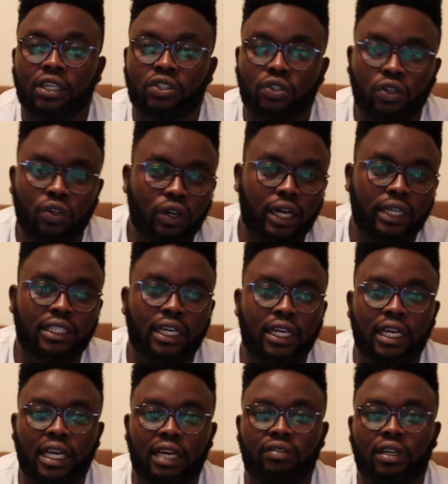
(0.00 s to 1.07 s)
So at
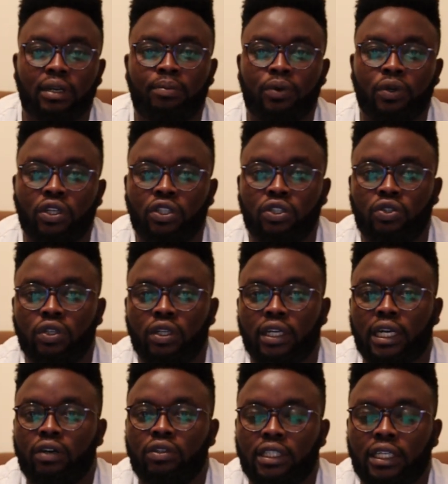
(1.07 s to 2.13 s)
any given point, you
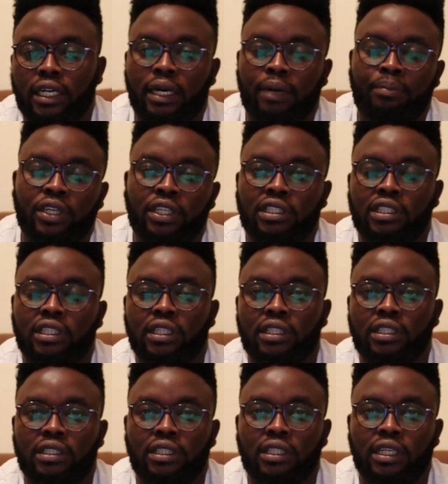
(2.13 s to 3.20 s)
encounter a
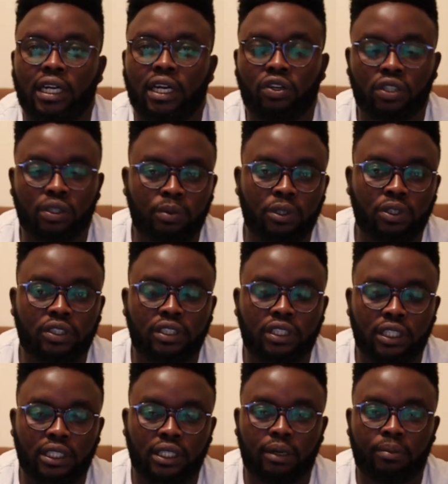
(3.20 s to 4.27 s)
patient in a hospital
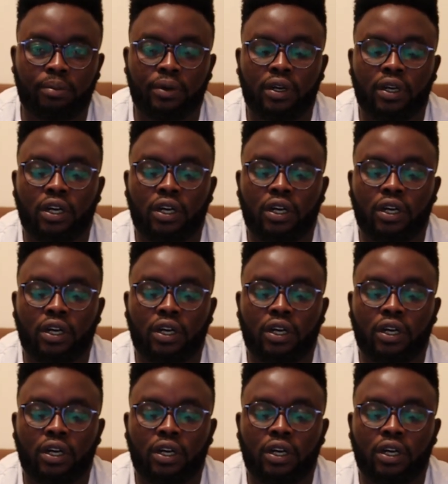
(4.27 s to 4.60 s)
setup